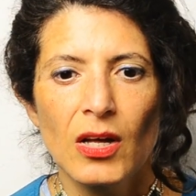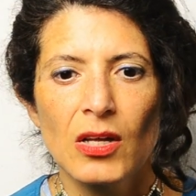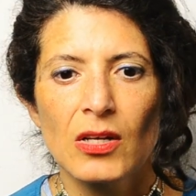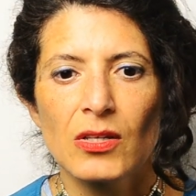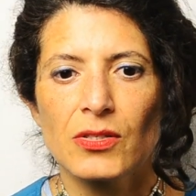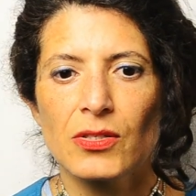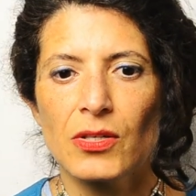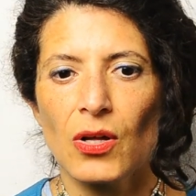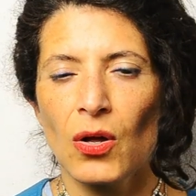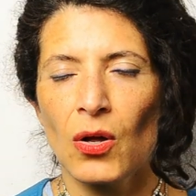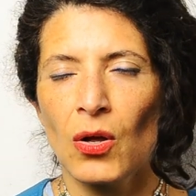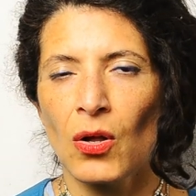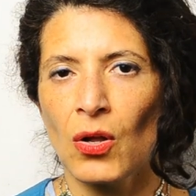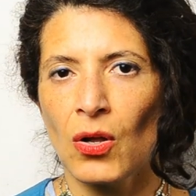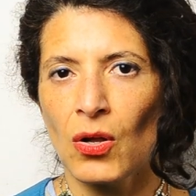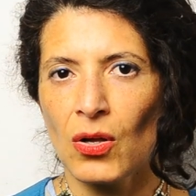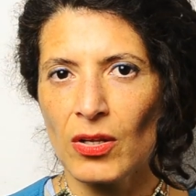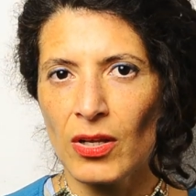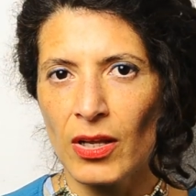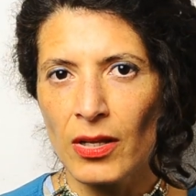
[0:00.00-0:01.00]

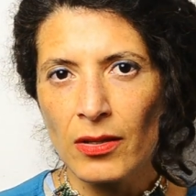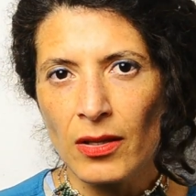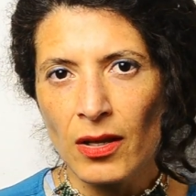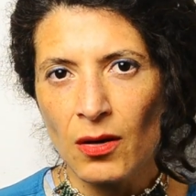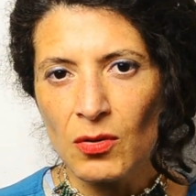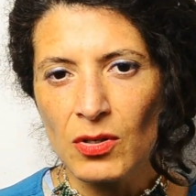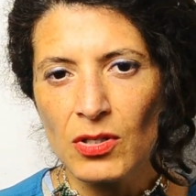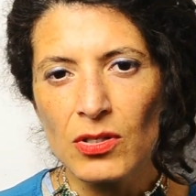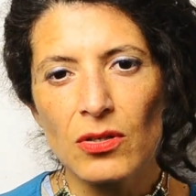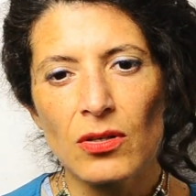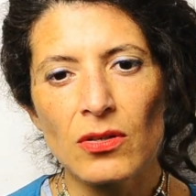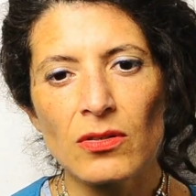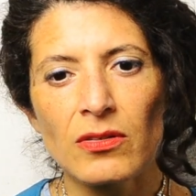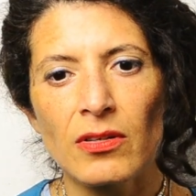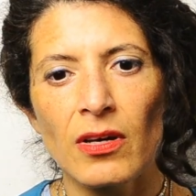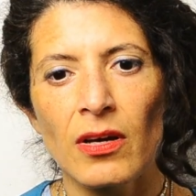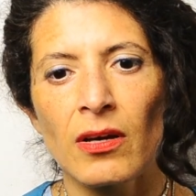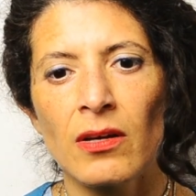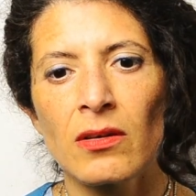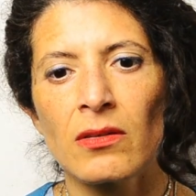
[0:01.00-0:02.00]
So, light language
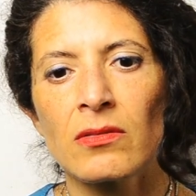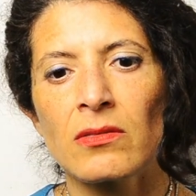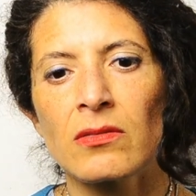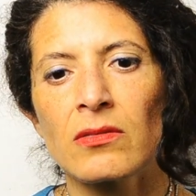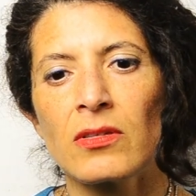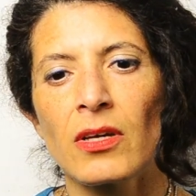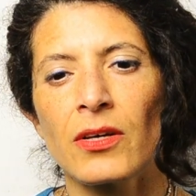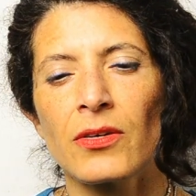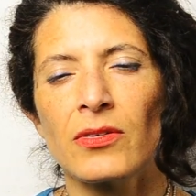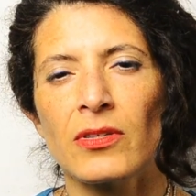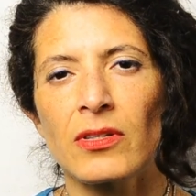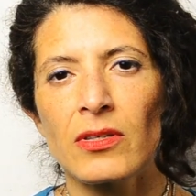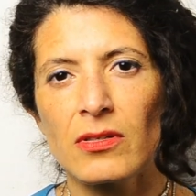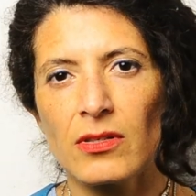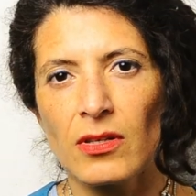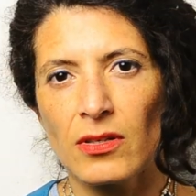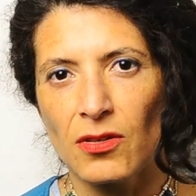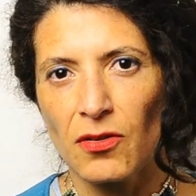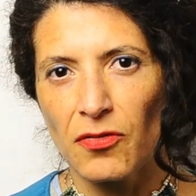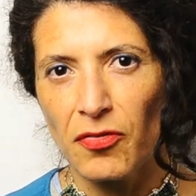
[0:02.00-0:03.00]
contains a unique
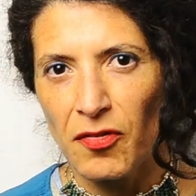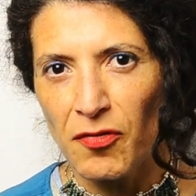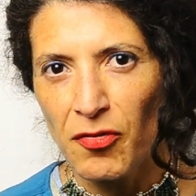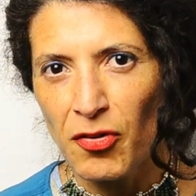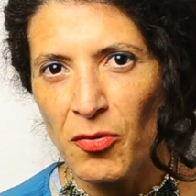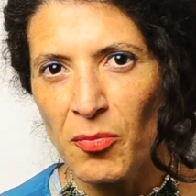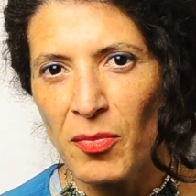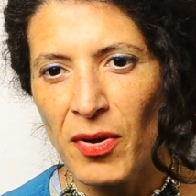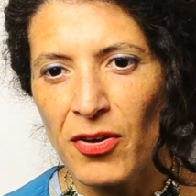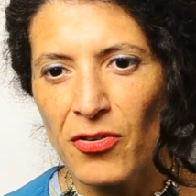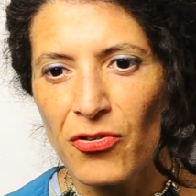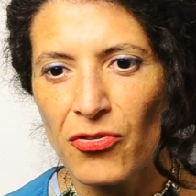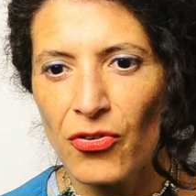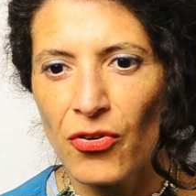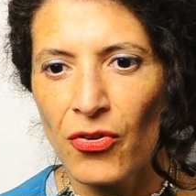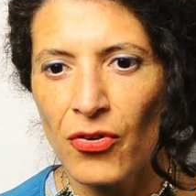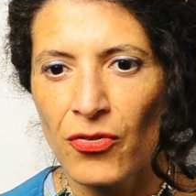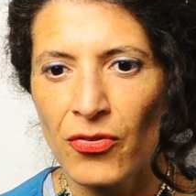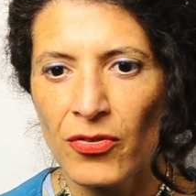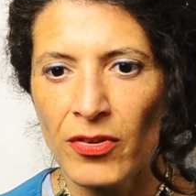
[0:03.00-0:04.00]
set of
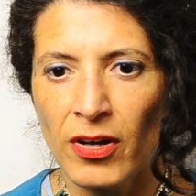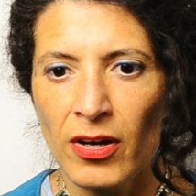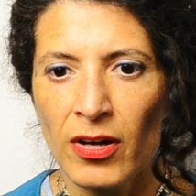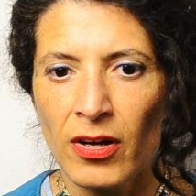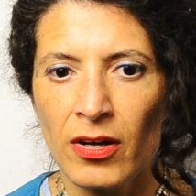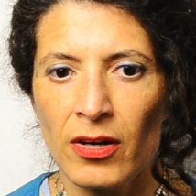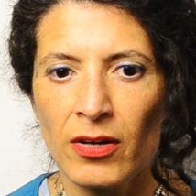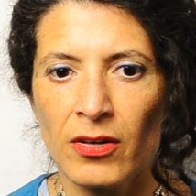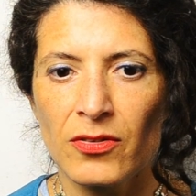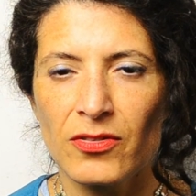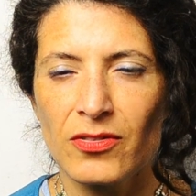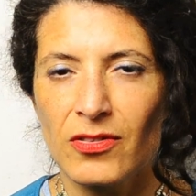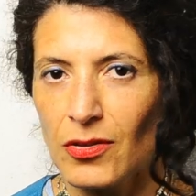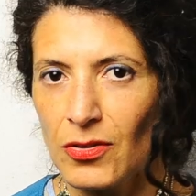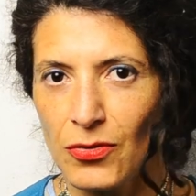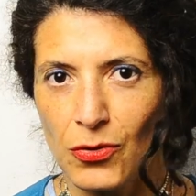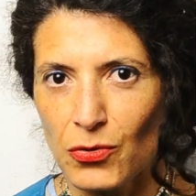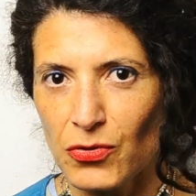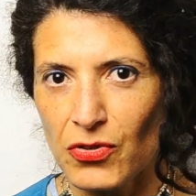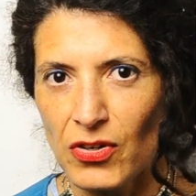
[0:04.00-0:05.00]
information
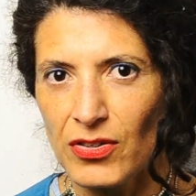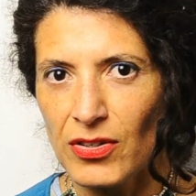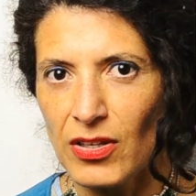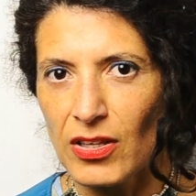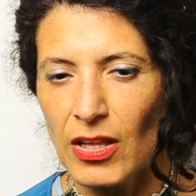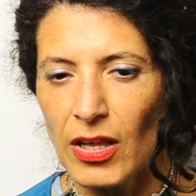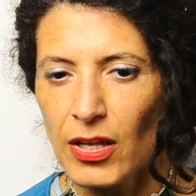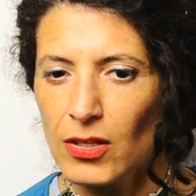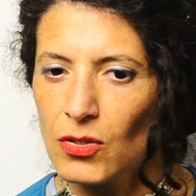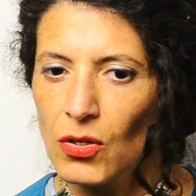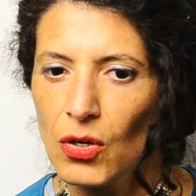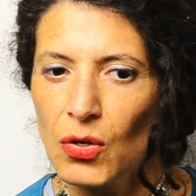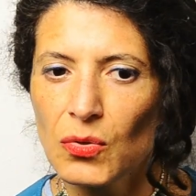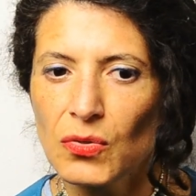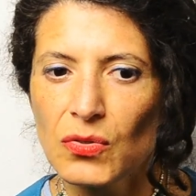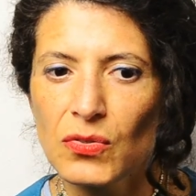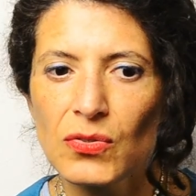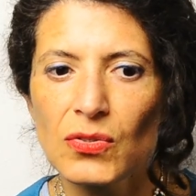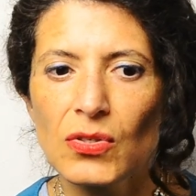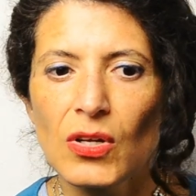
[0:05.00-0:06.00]
those are the light
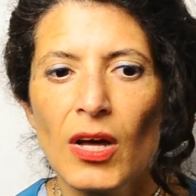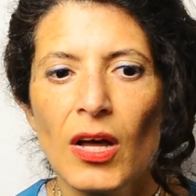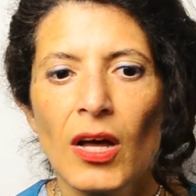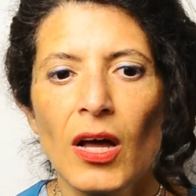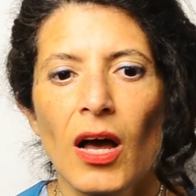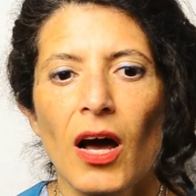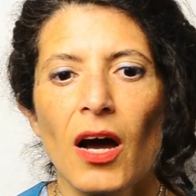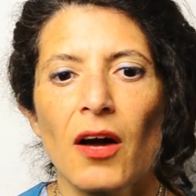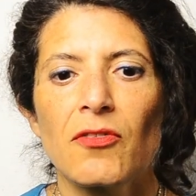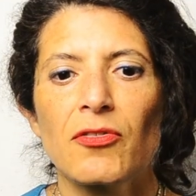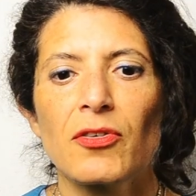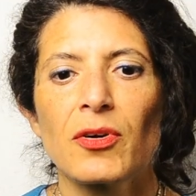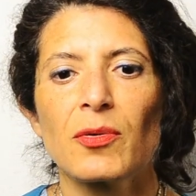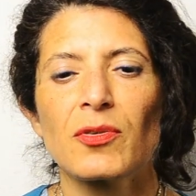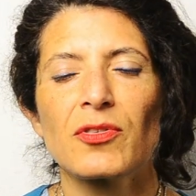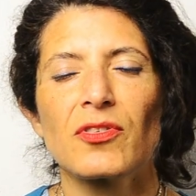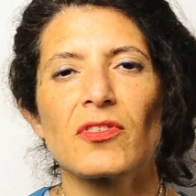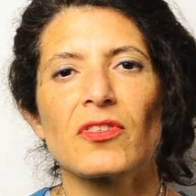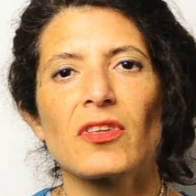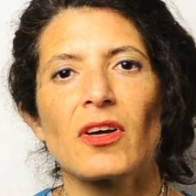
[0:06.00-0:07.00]
codes and
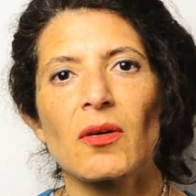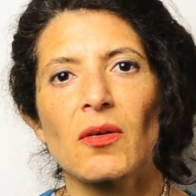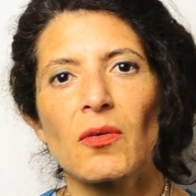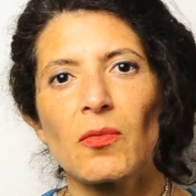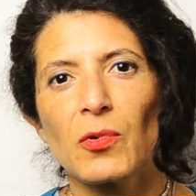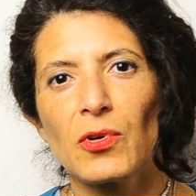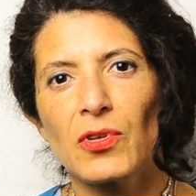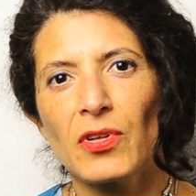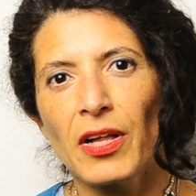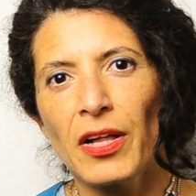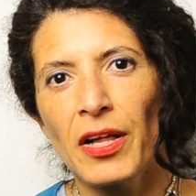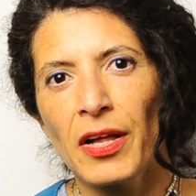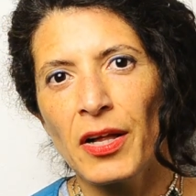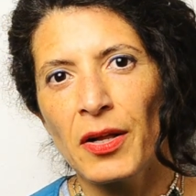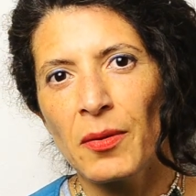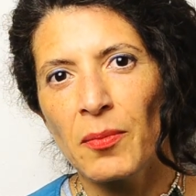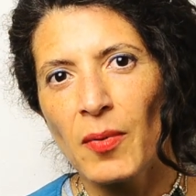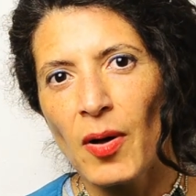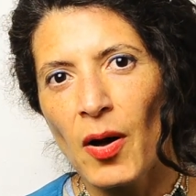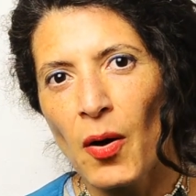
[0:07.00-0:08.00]
frequencies that will
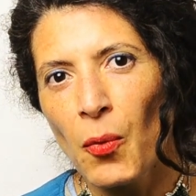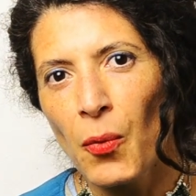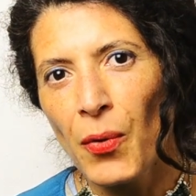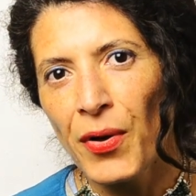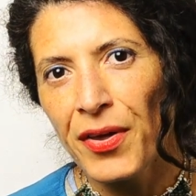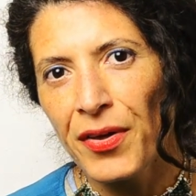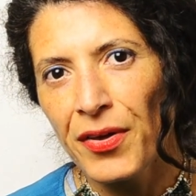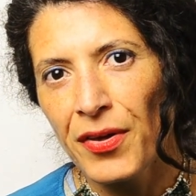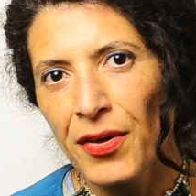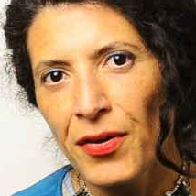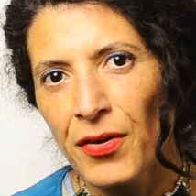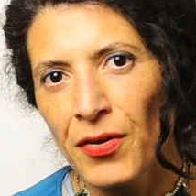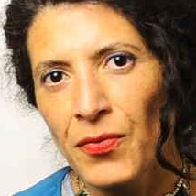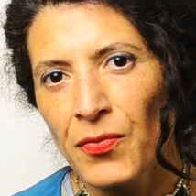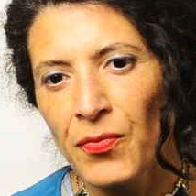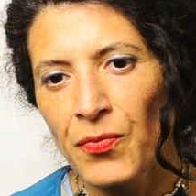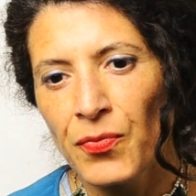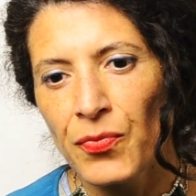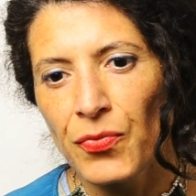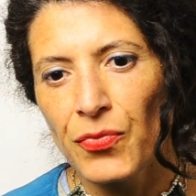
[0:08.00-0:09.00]
help
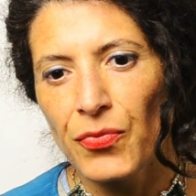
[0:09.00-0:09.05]
awaken